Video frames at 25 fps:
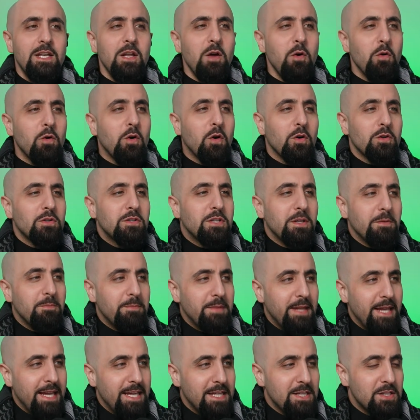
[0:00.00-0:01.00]
No
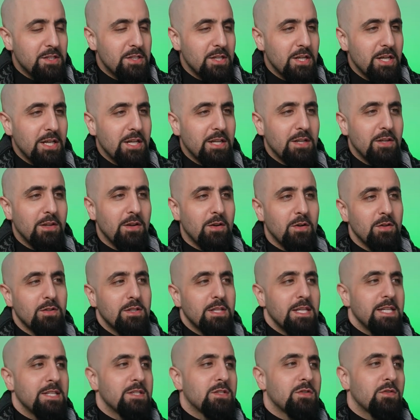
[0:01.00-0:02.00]
condemnation,
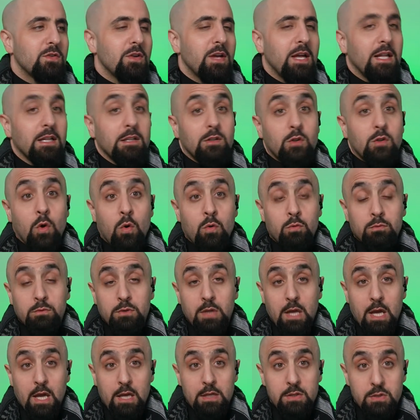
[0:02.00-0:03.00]
not Israel,
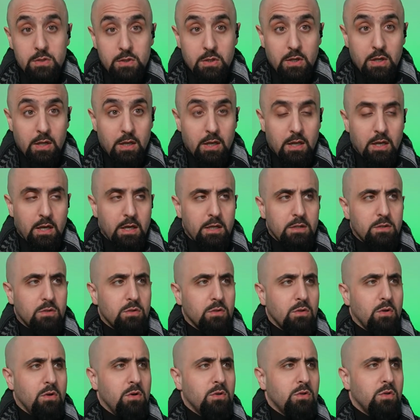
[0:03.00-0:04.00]
don't escalate,
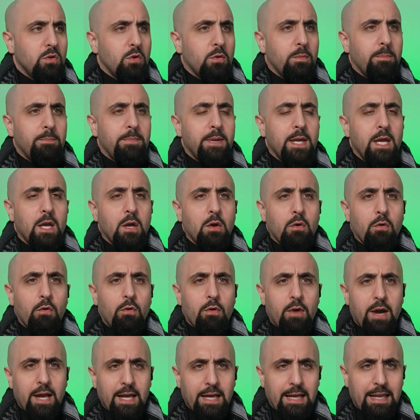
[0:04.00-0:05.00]
not you're
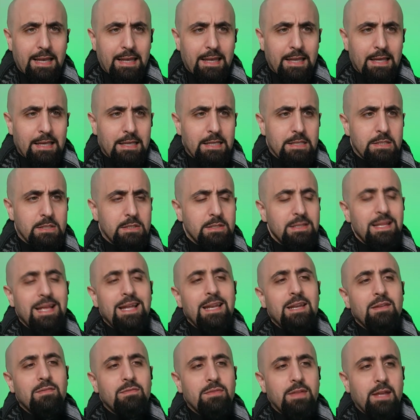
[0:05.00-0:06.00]
being reckless,
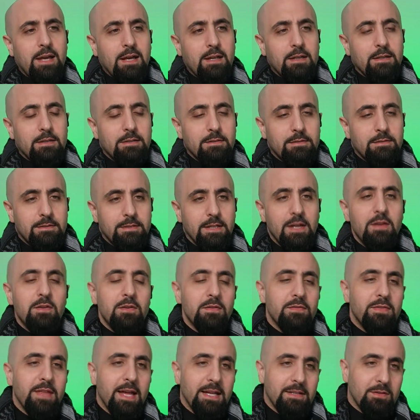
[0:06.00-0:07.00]
none of that.
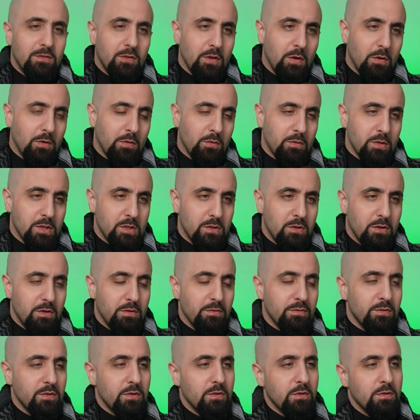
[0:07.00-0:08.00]
None of that tone
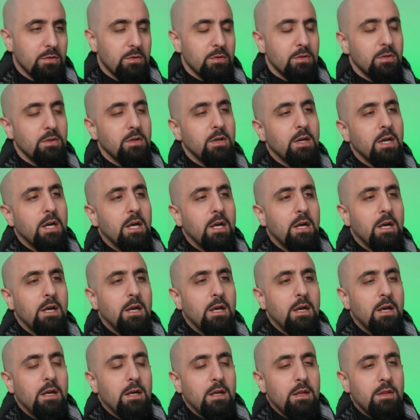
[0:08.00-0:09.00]
reserved to
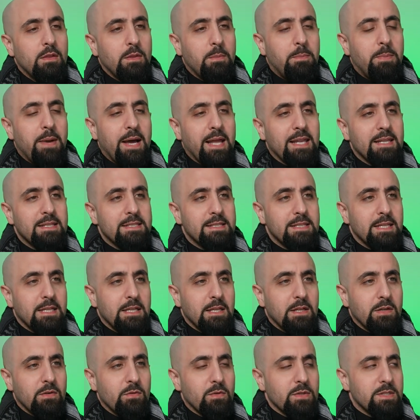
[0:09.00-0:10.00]
the
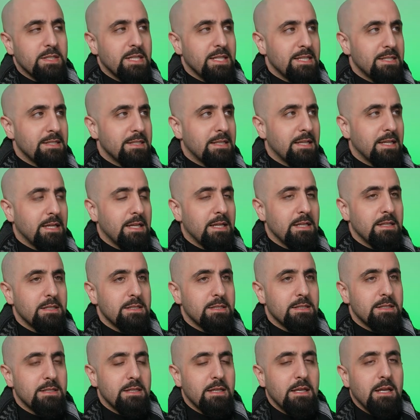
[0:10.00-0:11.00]
Palestinian
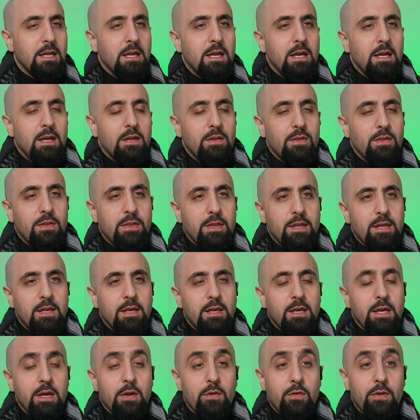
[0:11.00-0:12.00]
resistance,
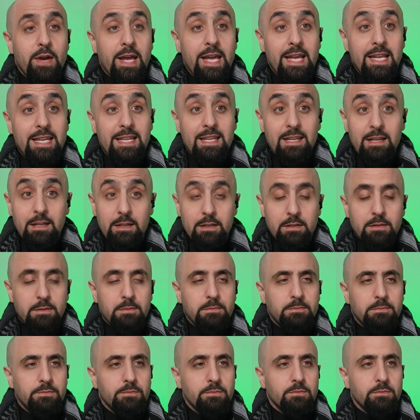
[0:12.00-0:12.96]
the Iranian